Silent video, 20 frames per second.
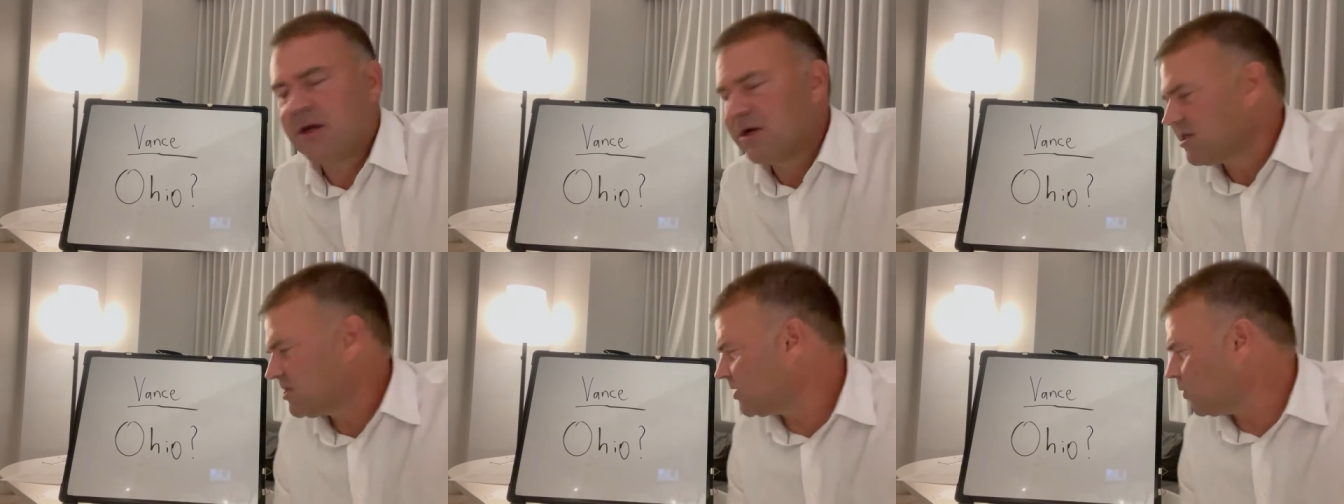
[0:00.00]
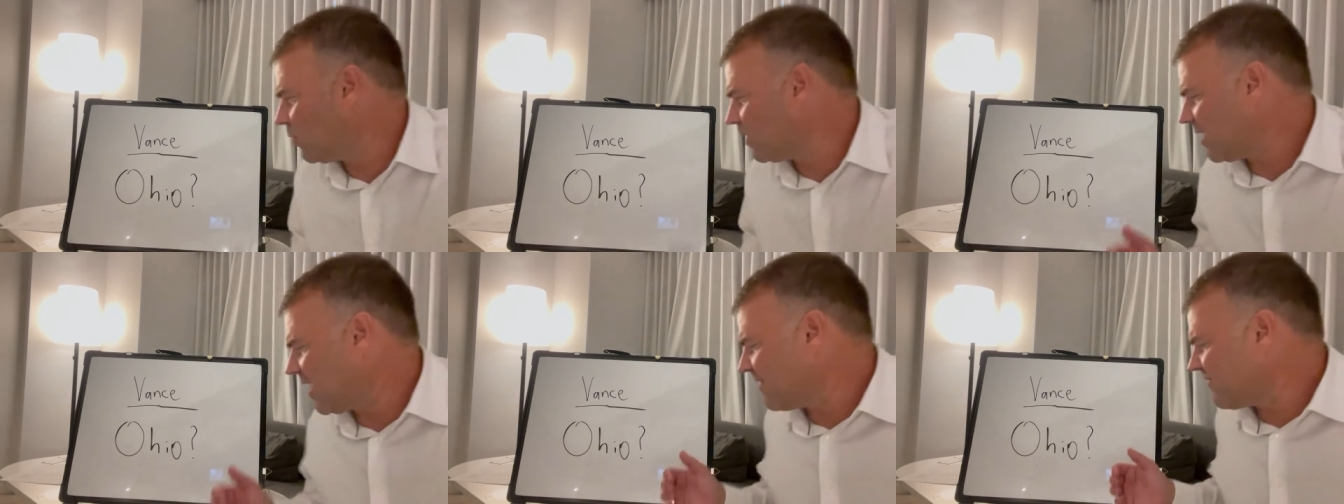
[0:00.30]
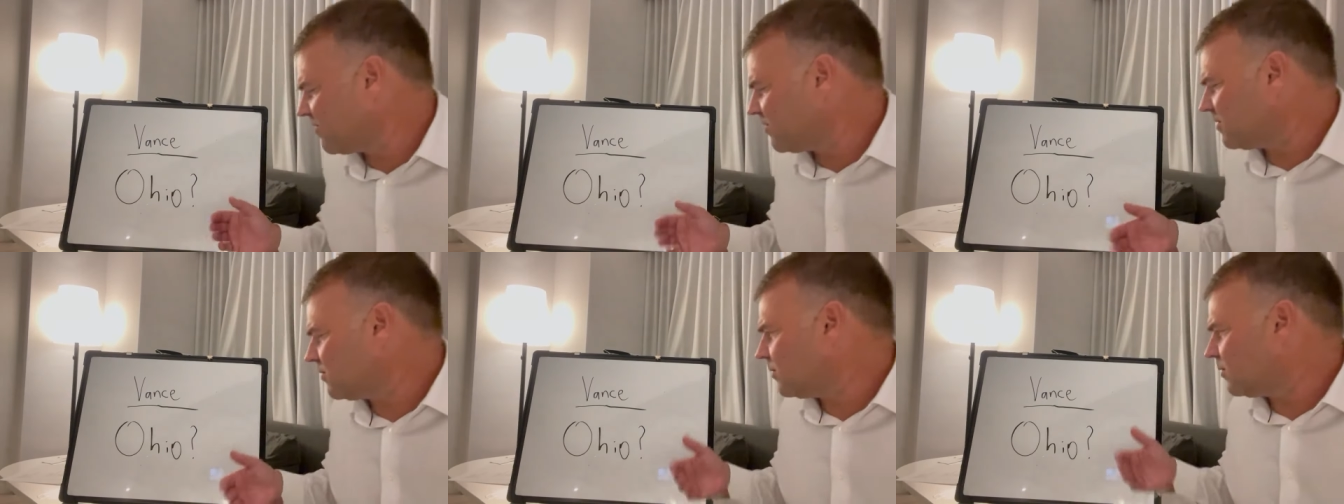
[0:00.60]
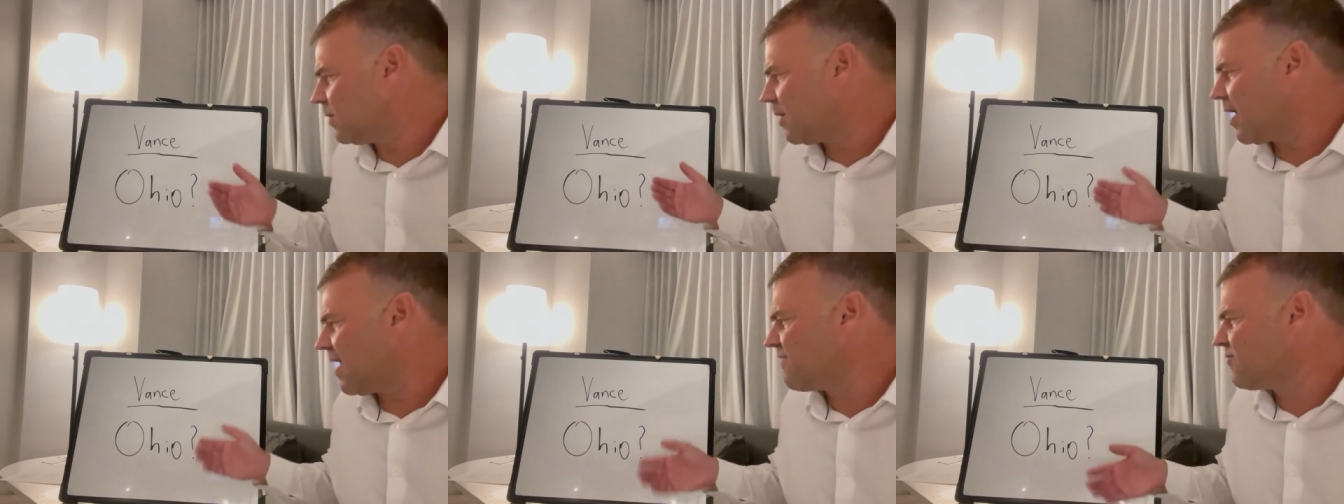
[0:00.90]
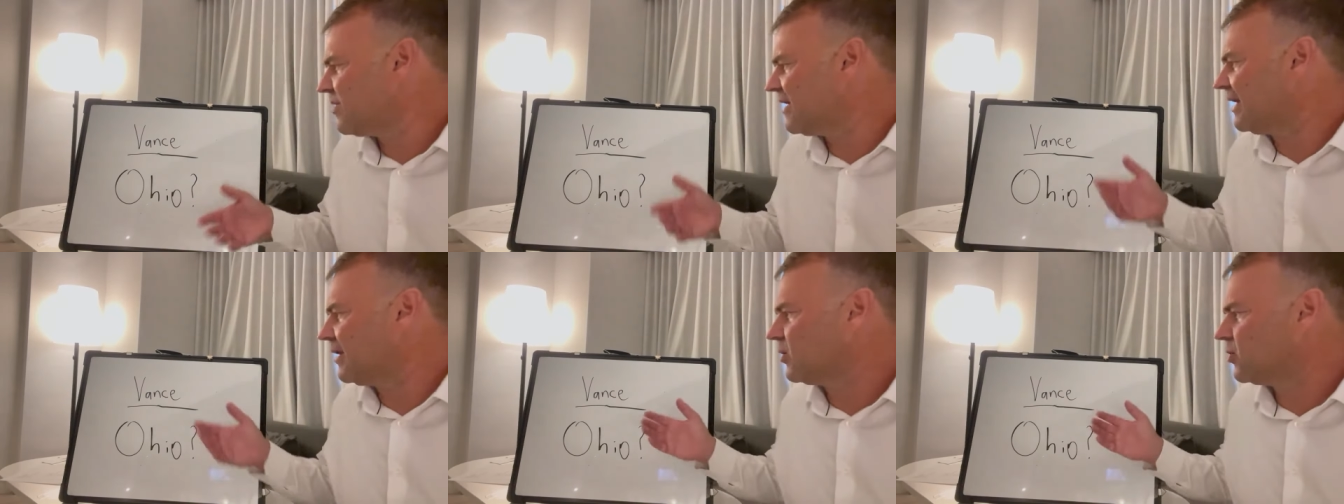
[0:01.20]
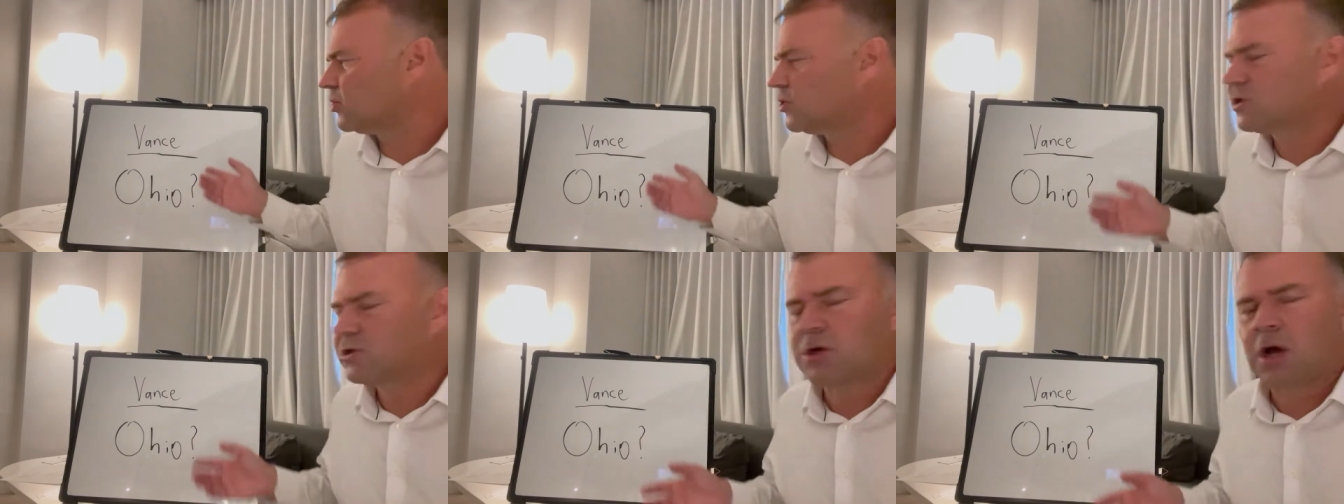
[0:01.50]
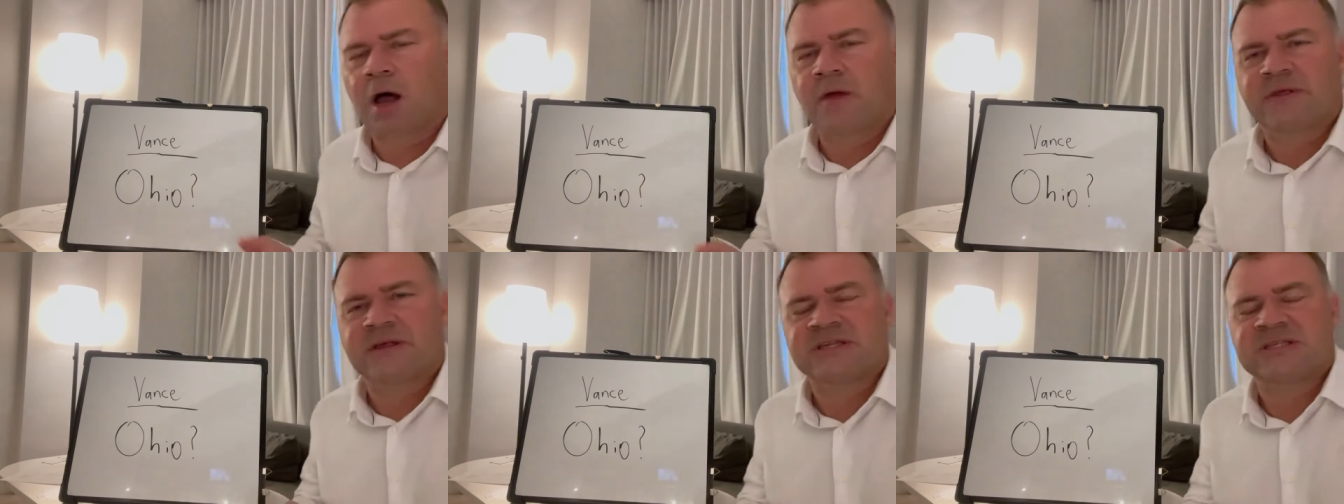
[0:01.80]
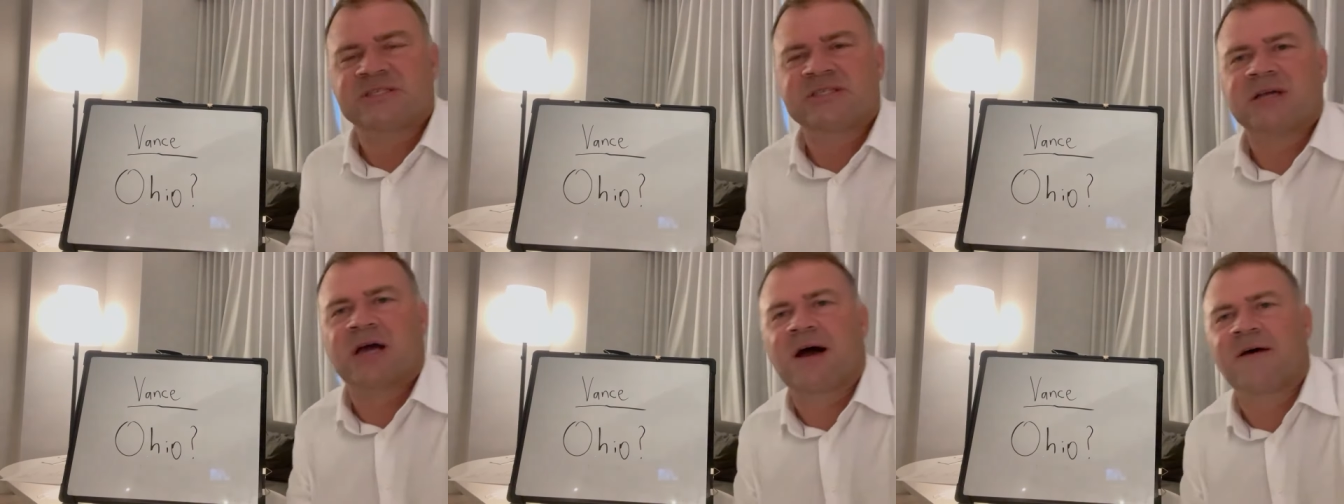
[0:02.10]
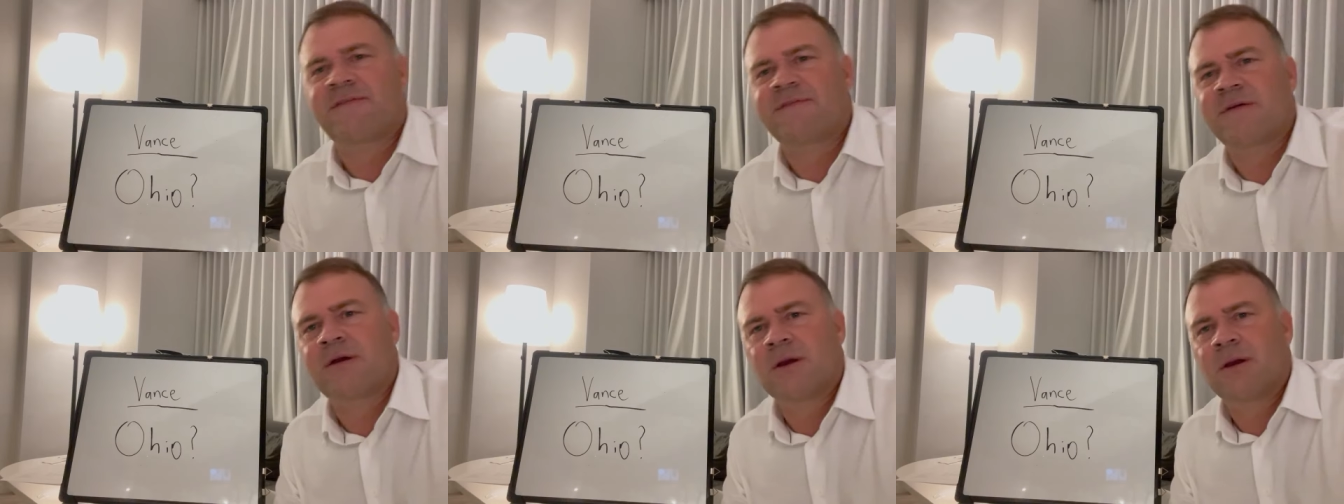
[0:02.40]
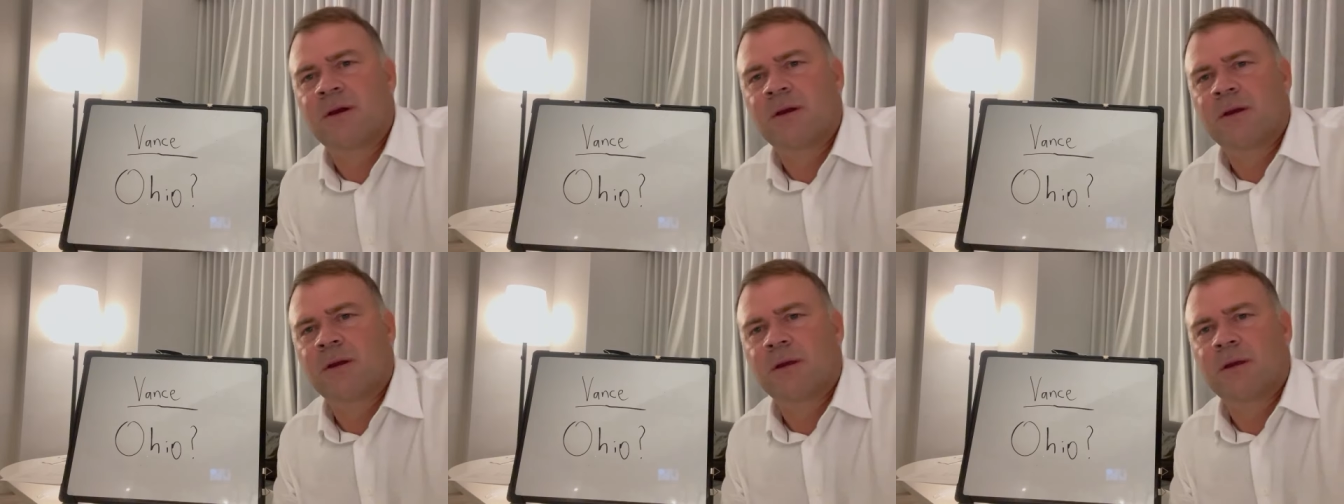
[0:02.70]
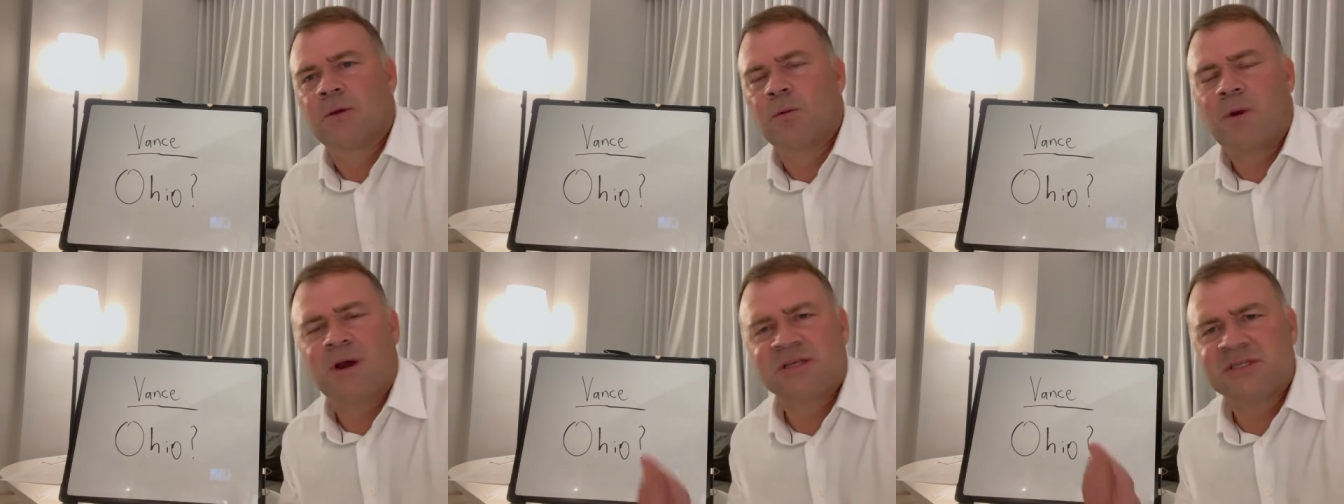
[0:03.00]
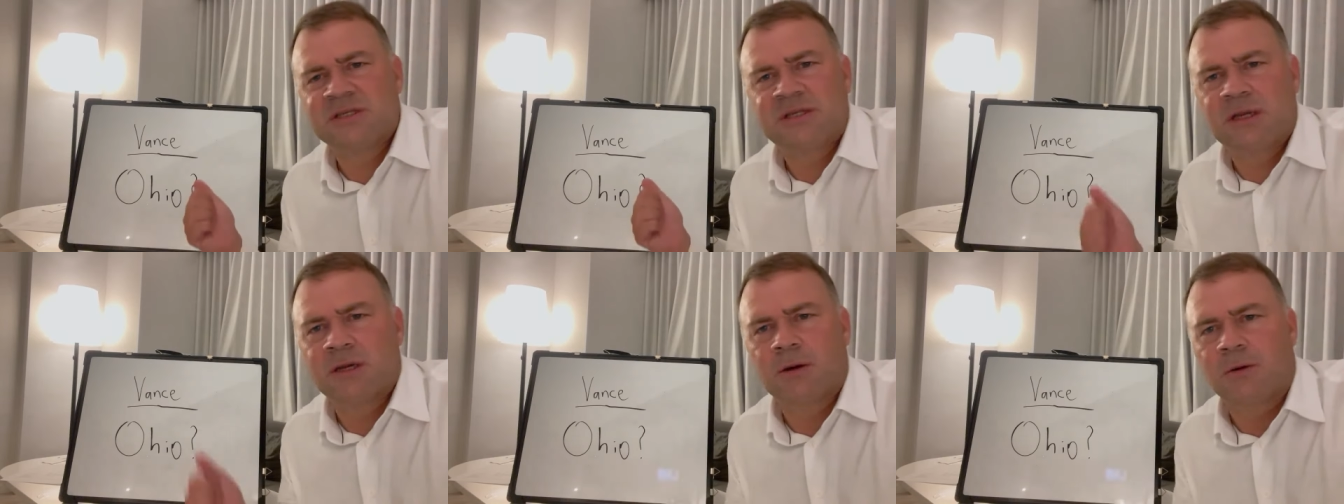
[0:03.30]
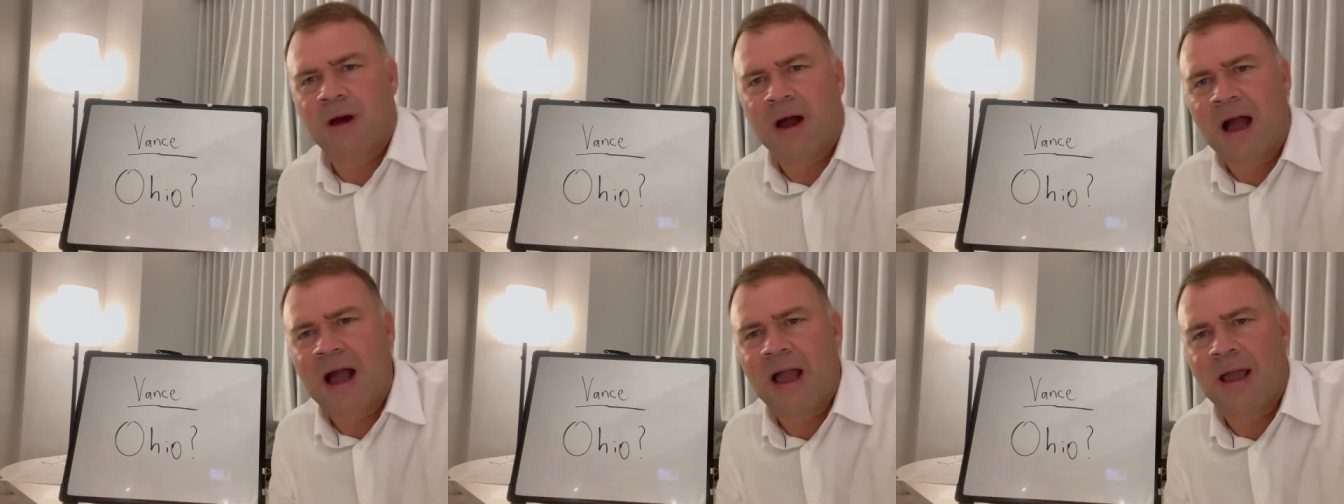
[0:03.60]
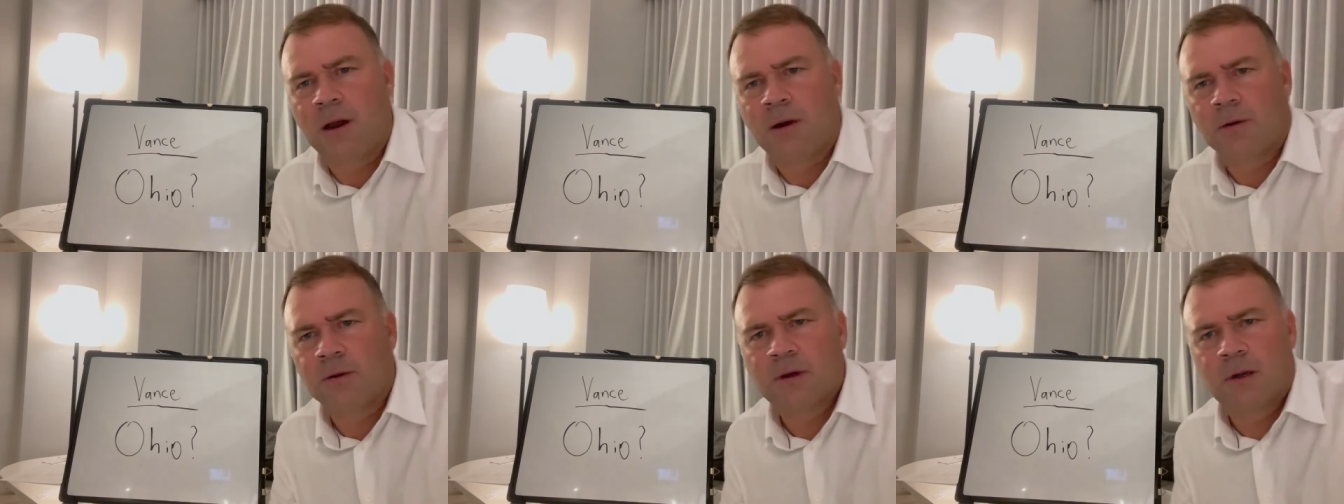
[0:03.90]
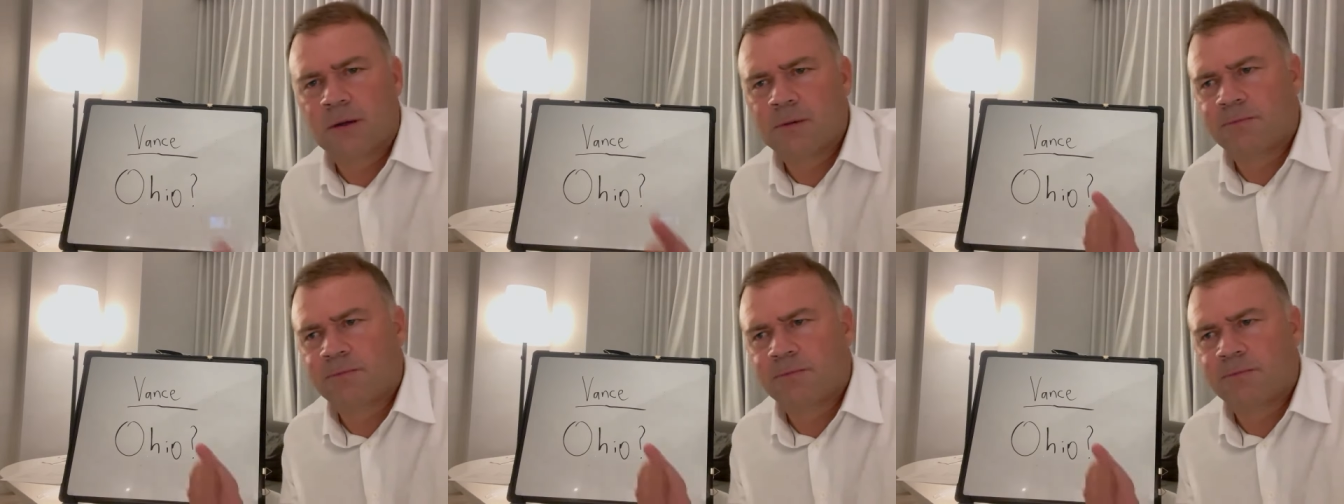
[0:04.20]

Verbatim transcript: So whatever, wherever he learned all this stuff, it wasn't in Ohio.